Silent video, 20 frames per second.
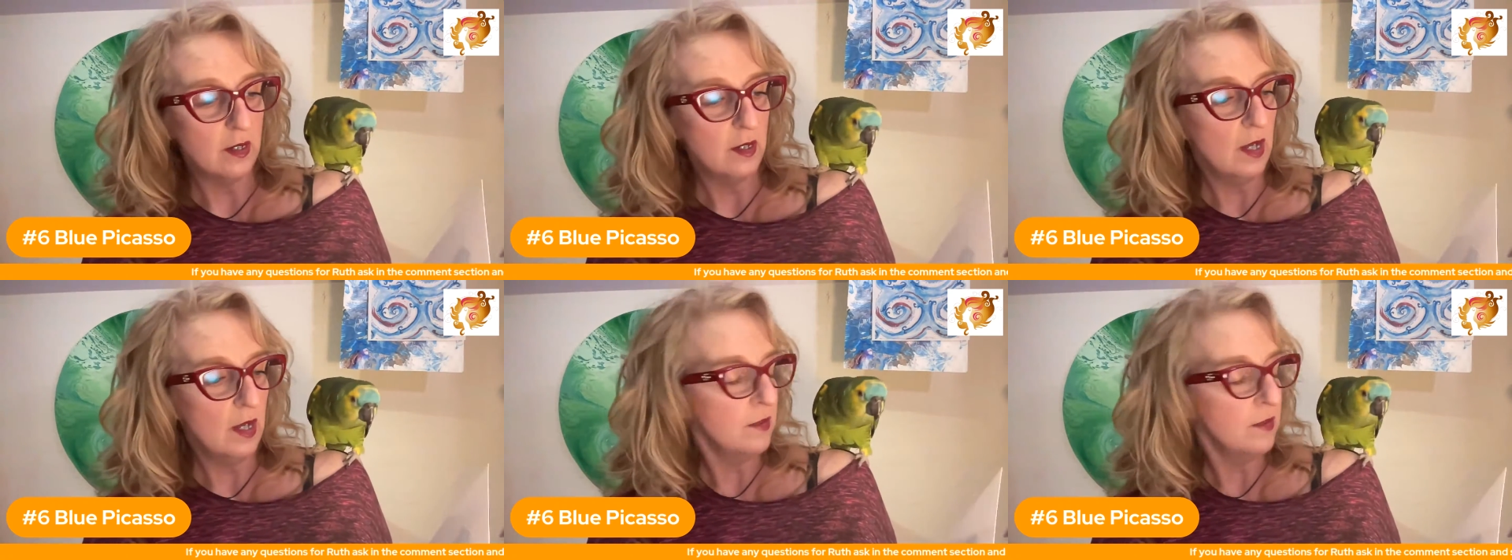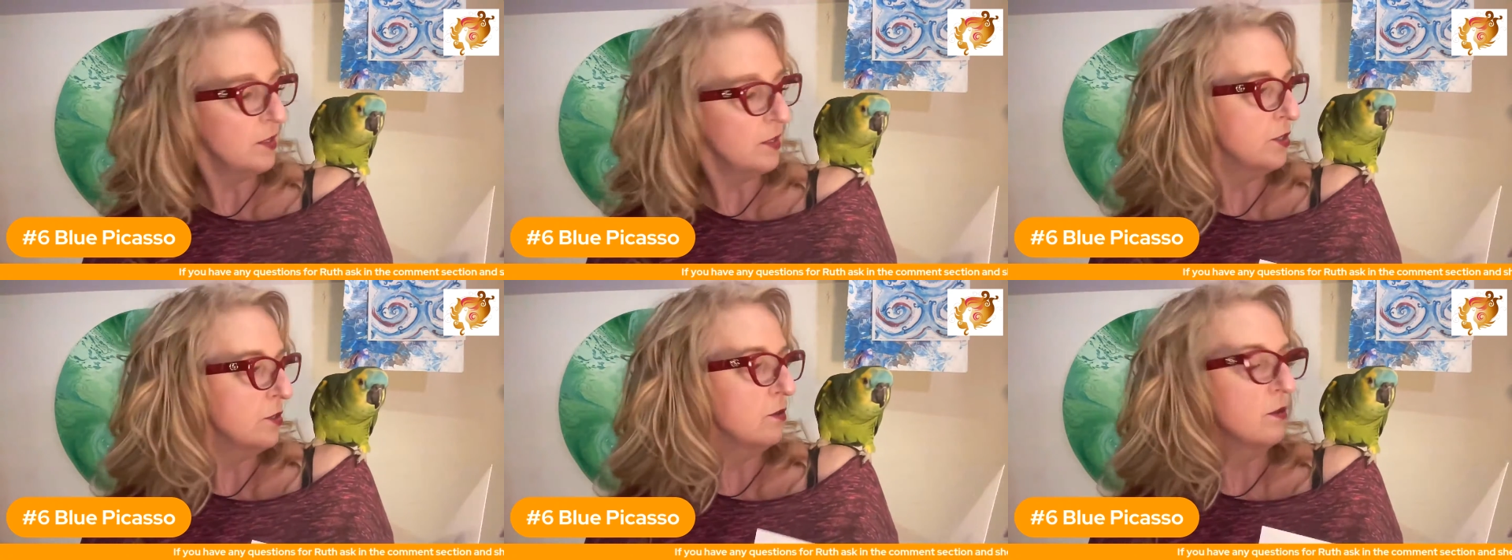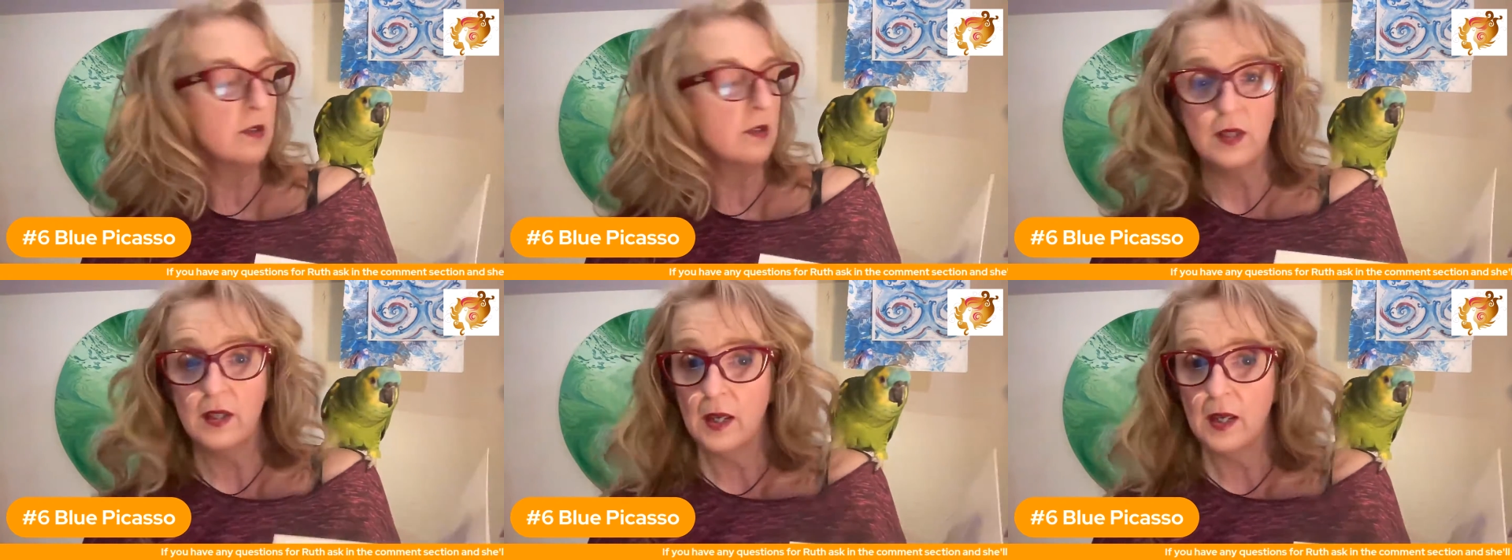not the sort
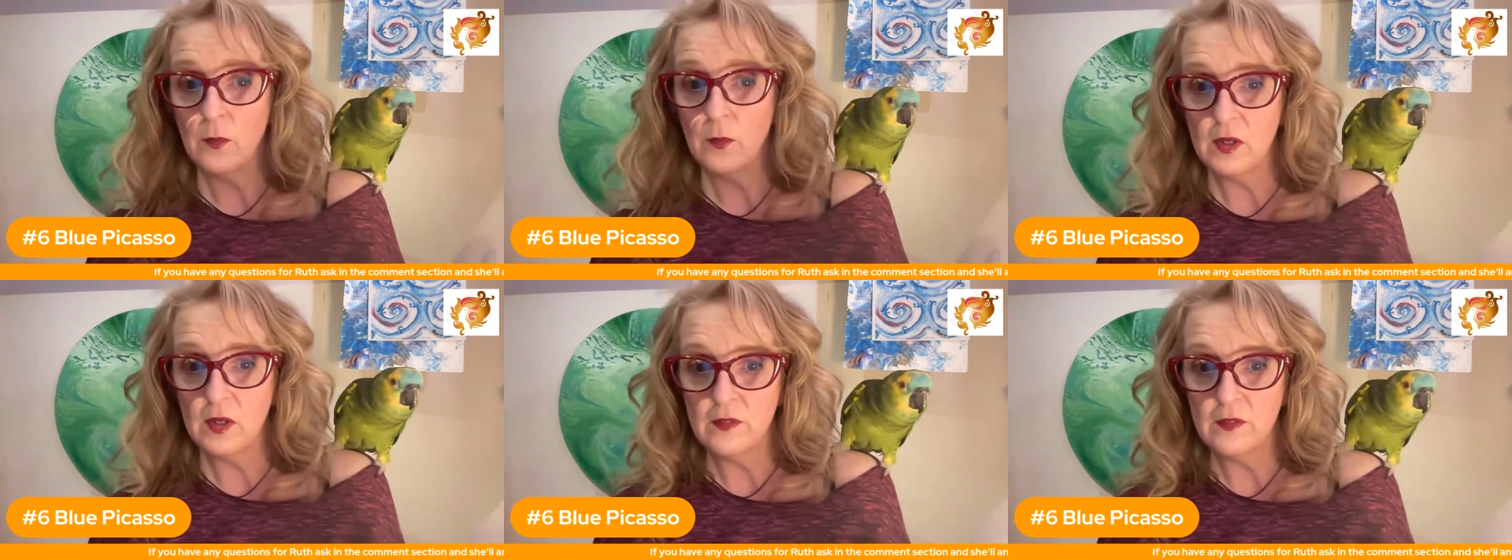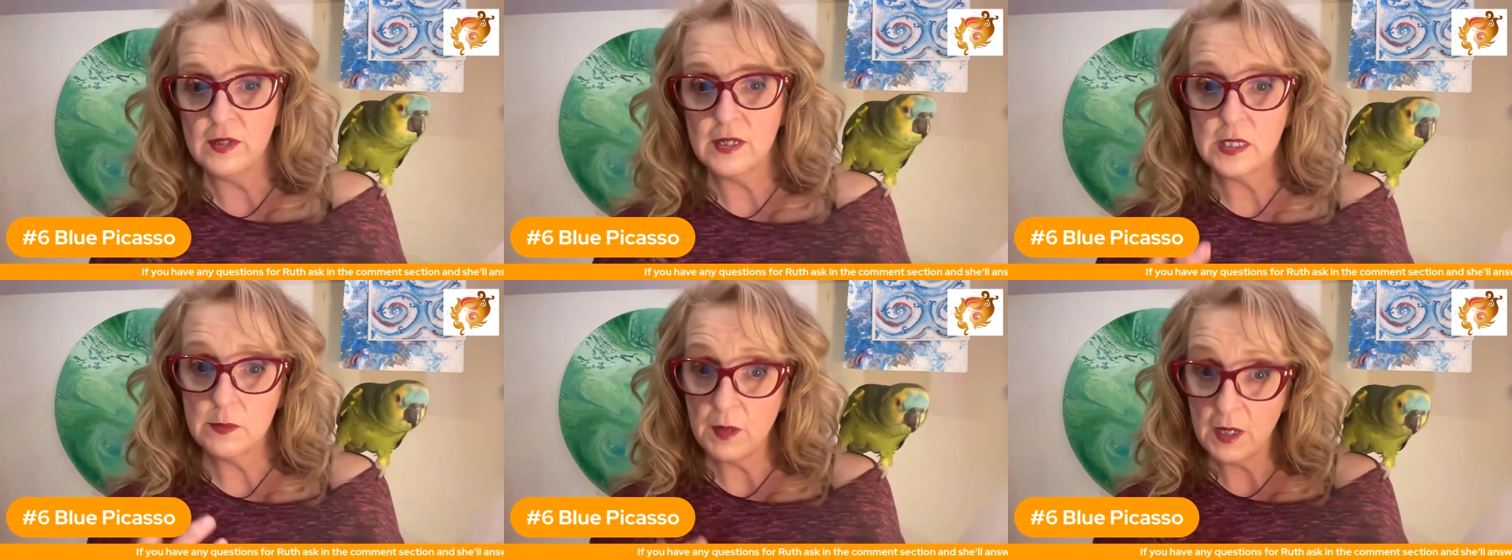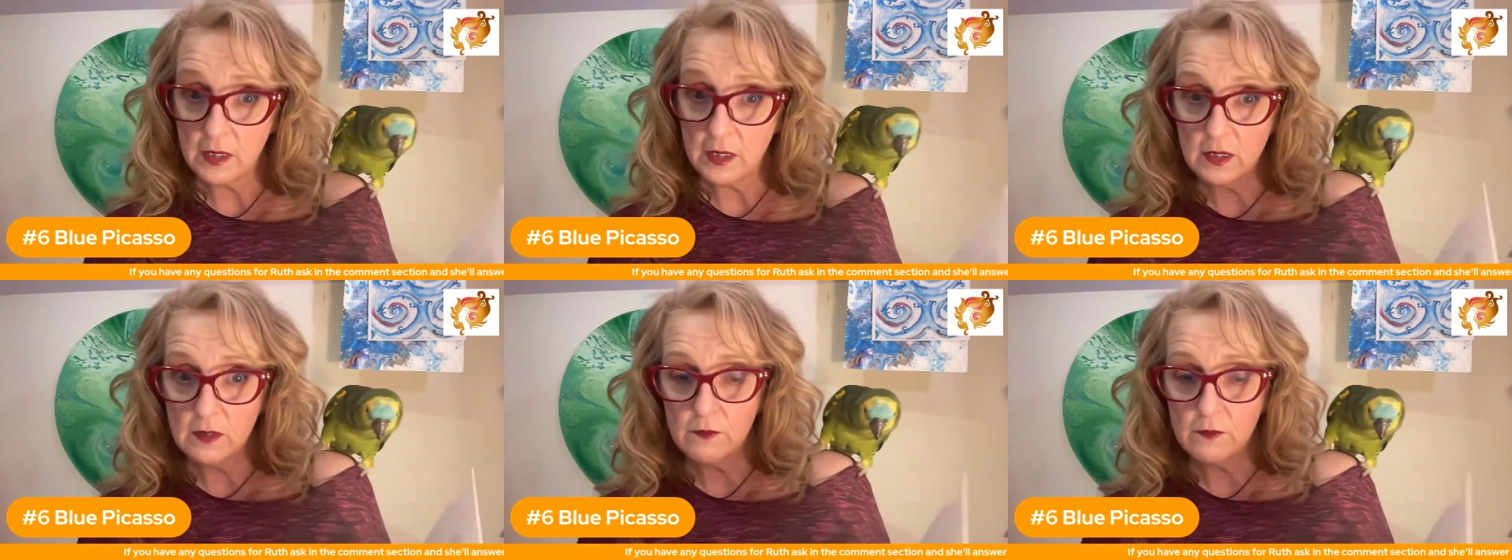of thing I would have
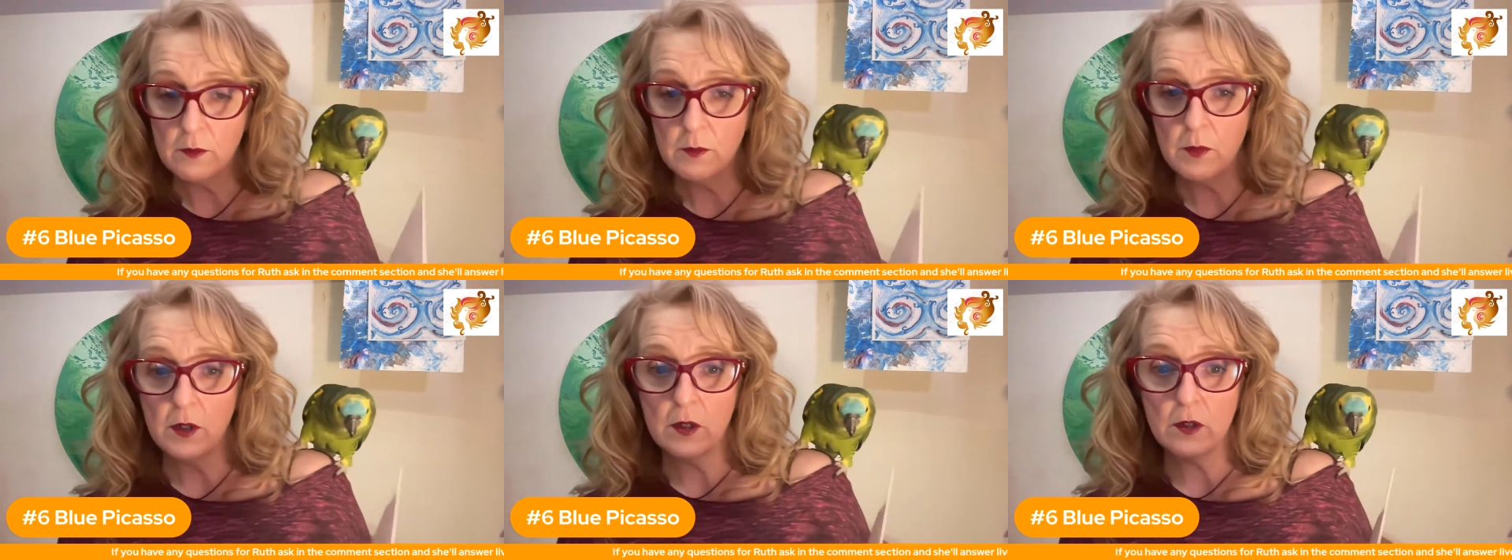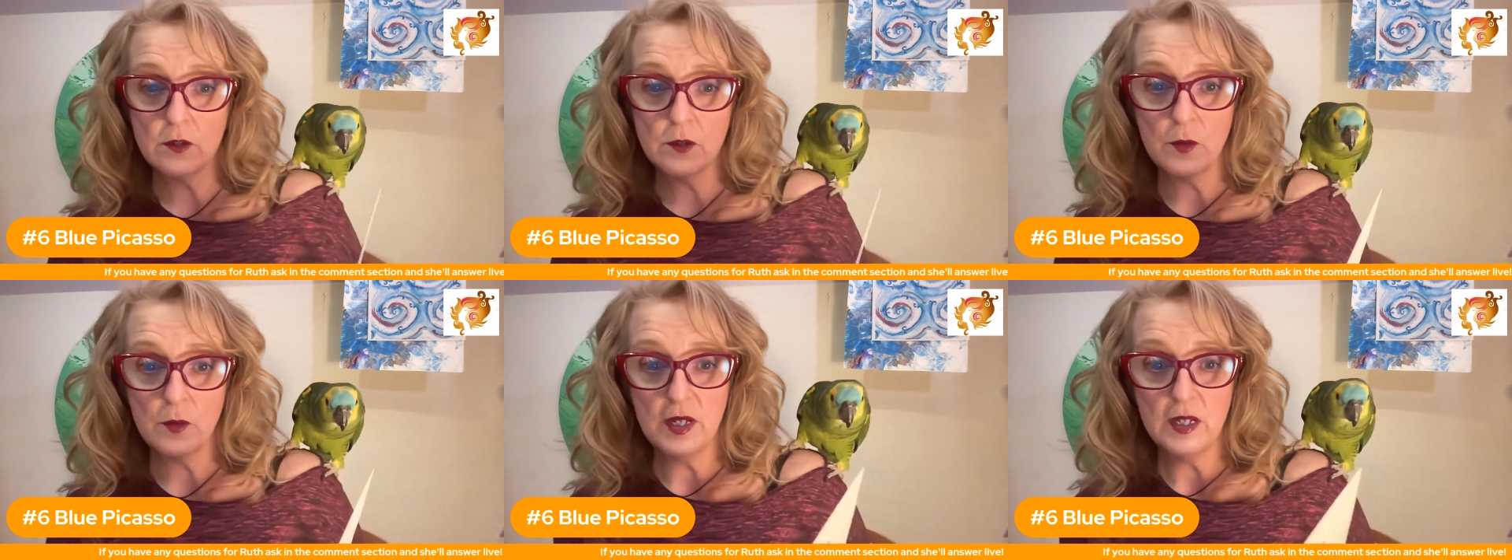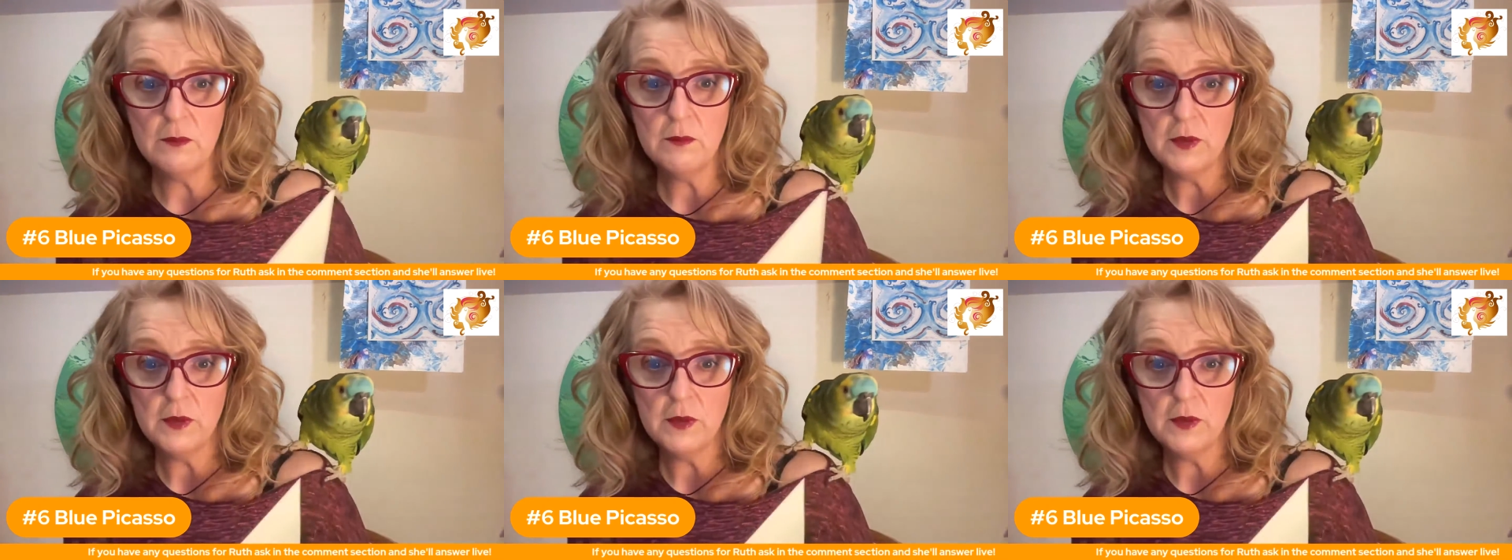expected from Mark Twain,